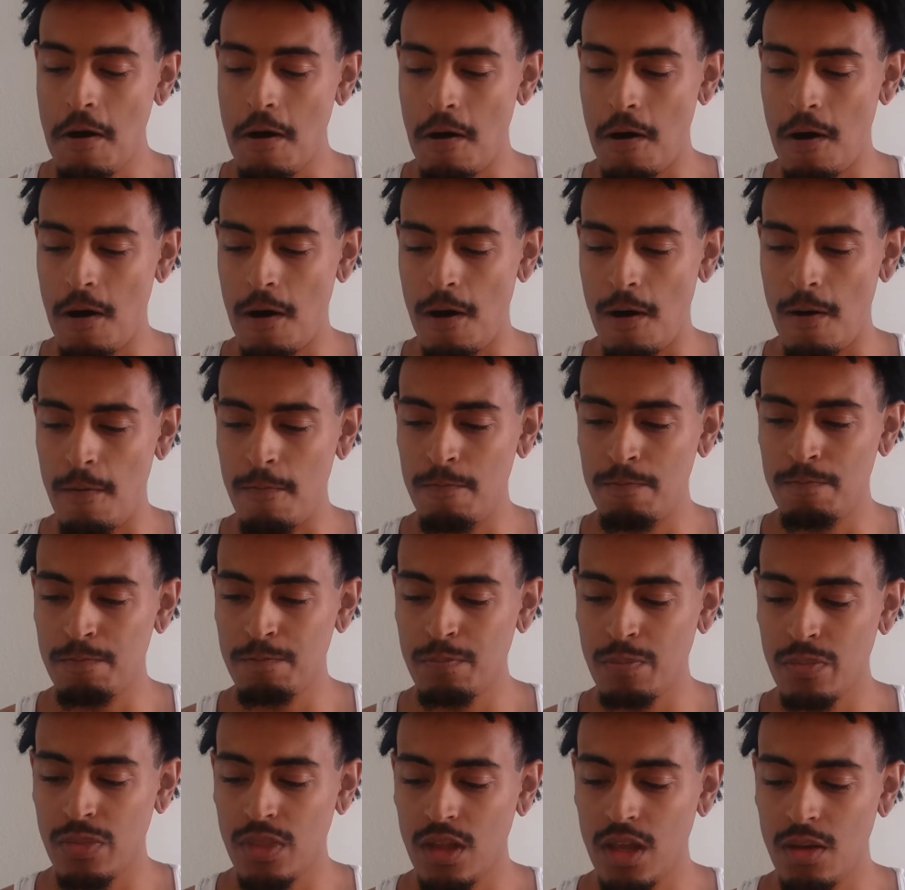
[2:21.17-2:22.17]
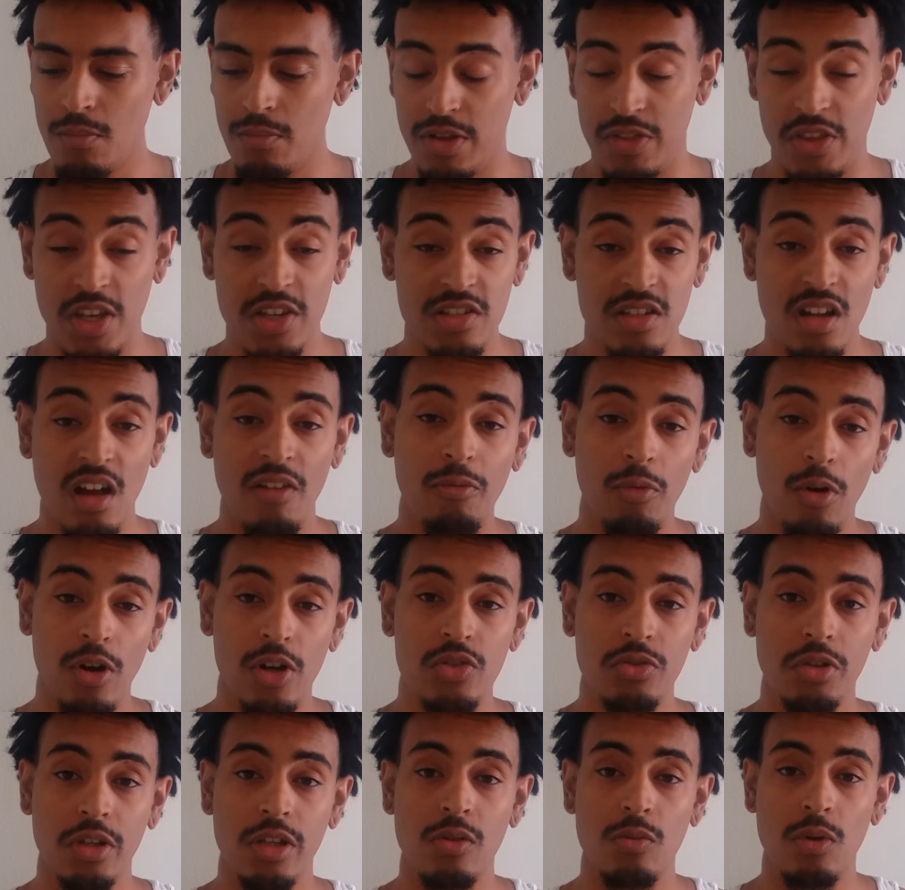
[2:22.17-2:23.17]
But this stuff
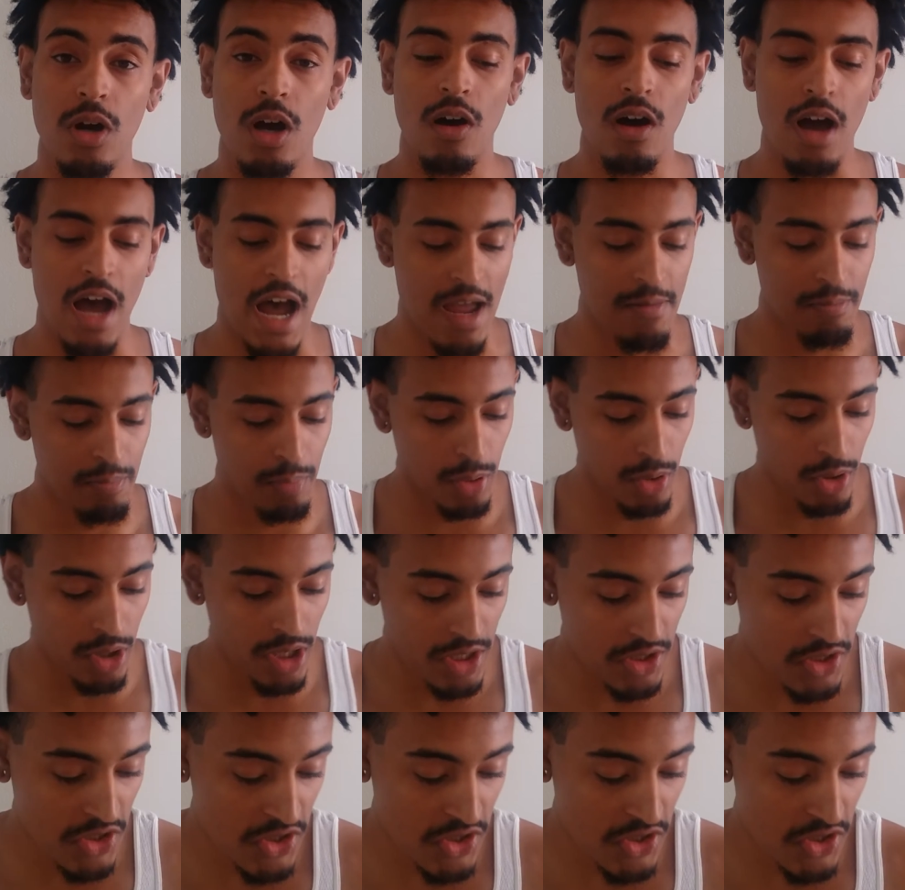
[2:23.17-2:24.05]
works really well. I put